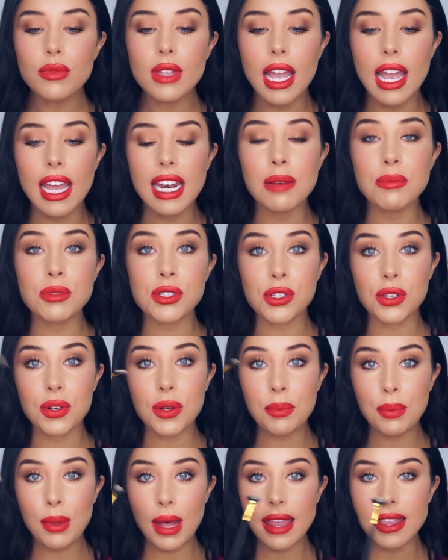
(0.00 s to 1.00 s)
and I'm just going
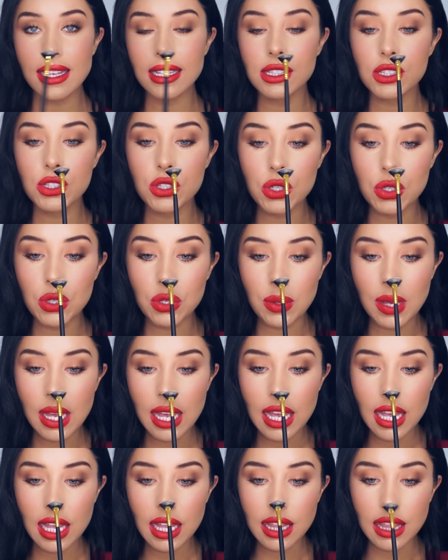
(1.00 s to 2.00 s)
to apply this to
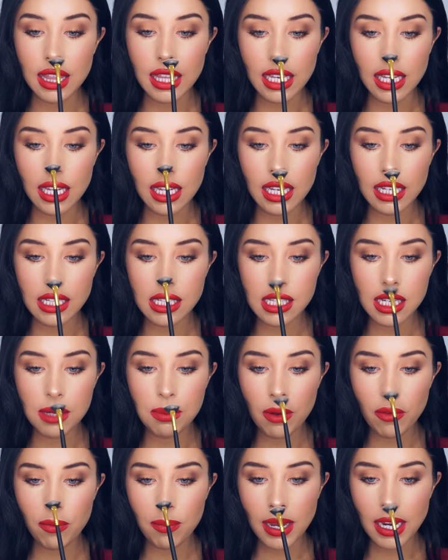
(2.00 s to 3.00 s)
the tip
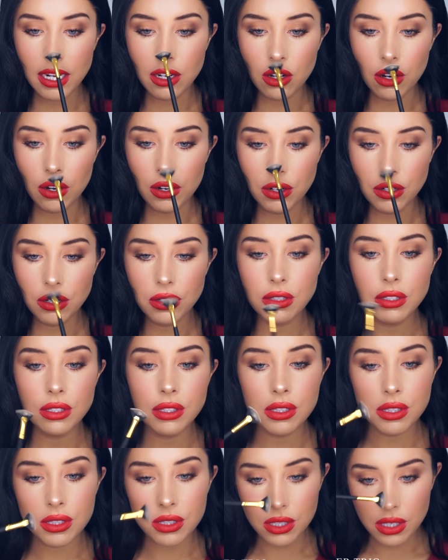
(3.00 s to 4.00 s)
of my
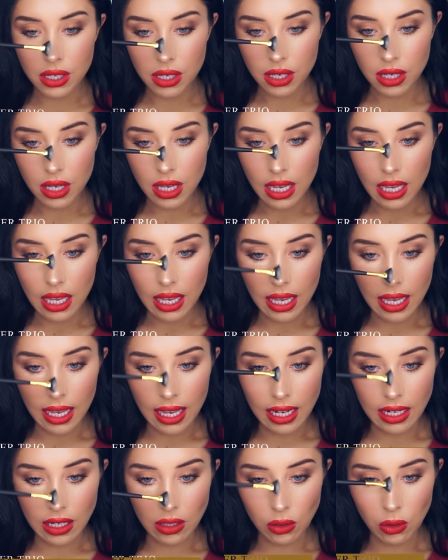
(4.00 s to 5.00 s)
nose.
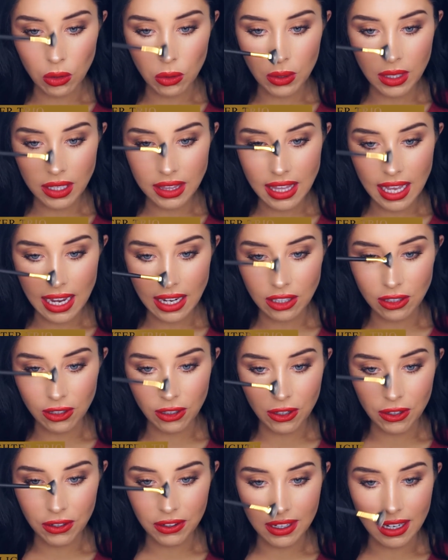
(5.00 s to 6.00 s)
And look at that
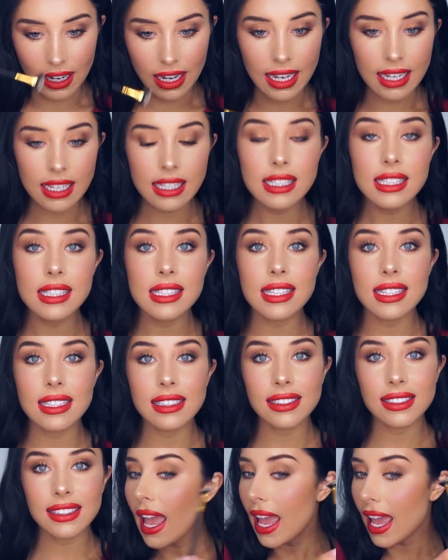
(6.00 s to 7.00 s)
glow, guys.
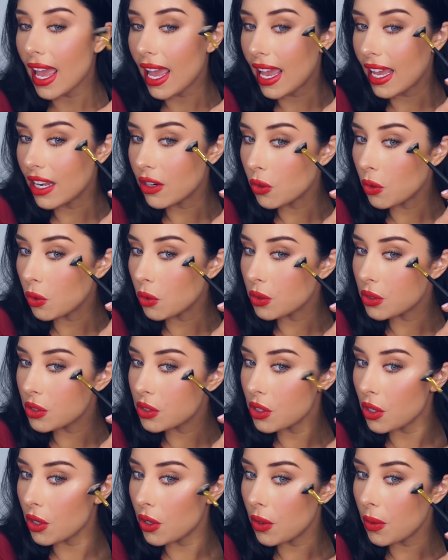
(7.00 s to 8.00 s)
And
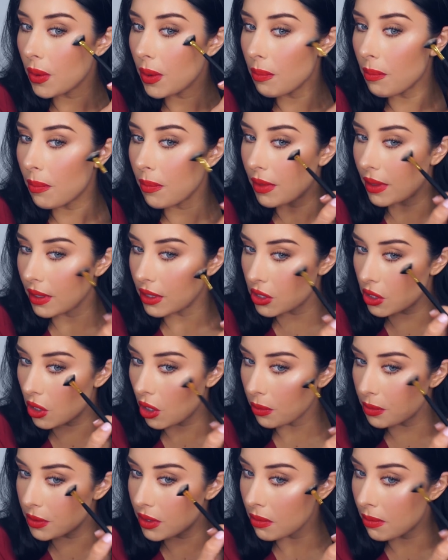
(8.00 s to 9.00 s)
also the
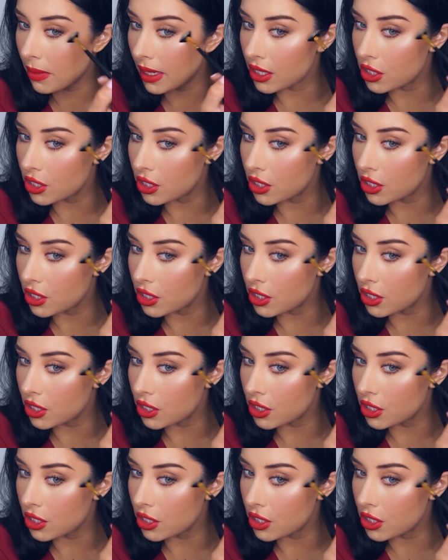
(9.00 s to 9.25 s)
tops of my